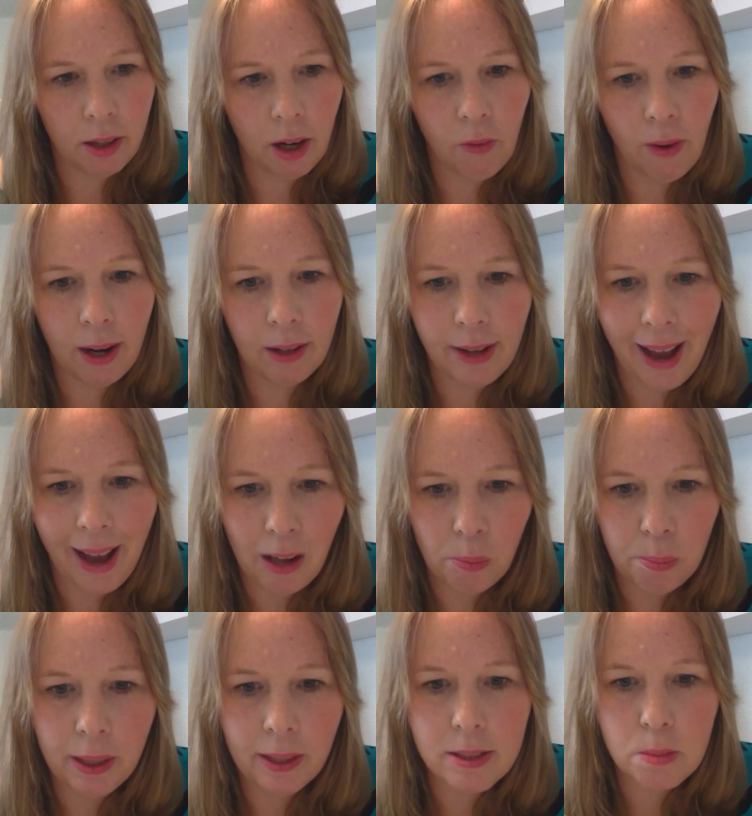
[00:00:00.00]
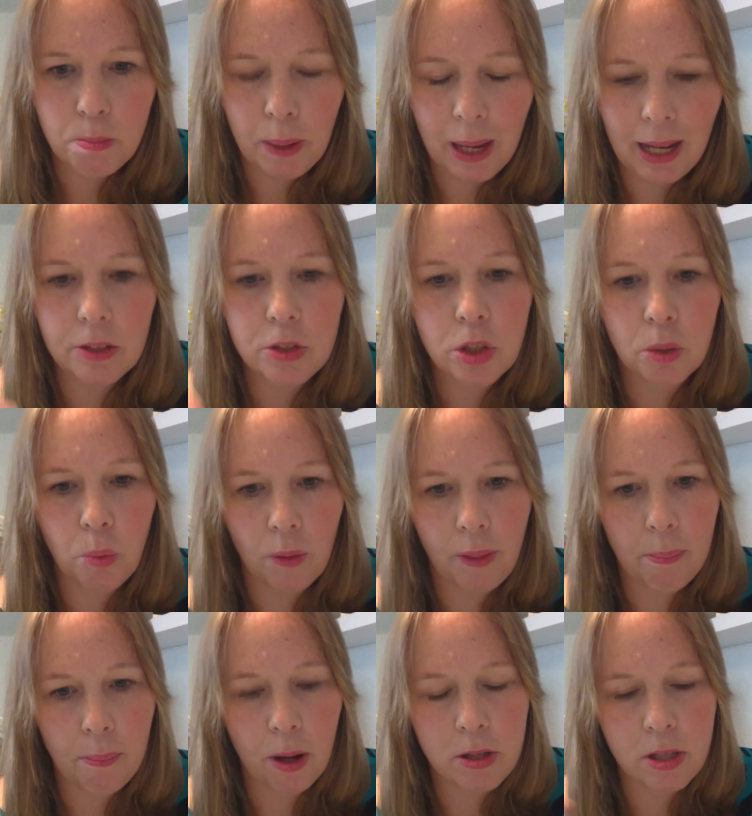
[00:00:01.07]
around helping us picture what
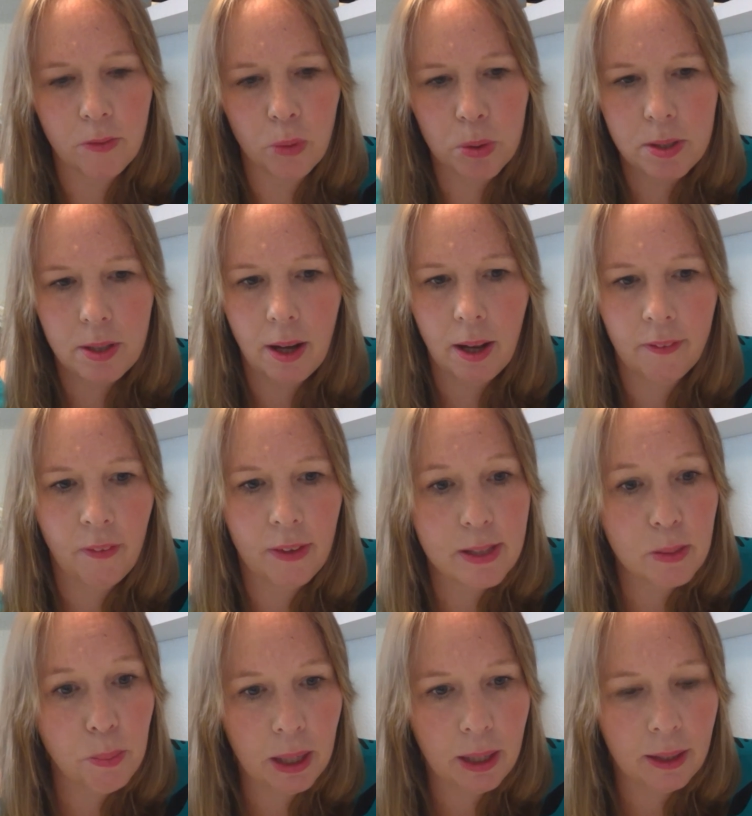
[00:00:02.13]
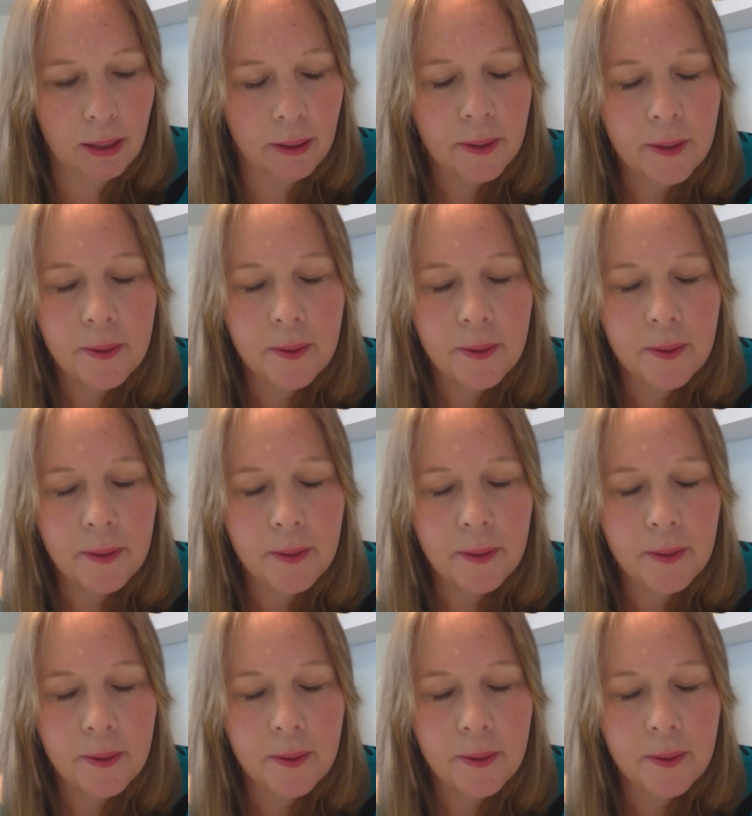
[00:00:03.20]
that post-divorce life has been